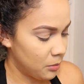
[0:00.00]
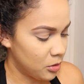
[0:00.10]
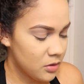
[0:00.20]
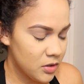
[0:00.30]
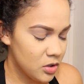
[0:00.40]
I'm
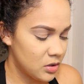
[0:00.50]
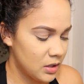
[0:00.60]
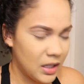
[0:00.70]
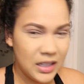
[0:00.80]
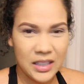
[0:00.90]
gonna be
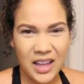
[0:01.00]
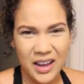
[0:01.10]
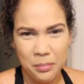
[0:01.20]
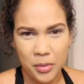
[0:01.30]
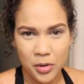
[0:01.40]
using like a
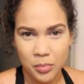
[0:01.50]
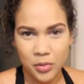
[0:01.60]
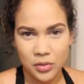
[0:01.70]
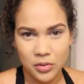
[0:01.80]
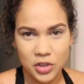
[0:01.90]
light
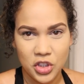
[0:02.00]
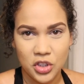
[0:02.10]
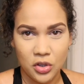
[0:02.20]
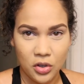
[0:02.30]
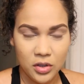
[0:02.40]
purple
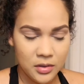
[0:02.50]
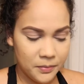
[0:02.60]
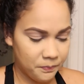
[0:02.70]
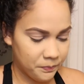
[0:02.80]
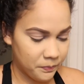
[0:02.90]
shirt.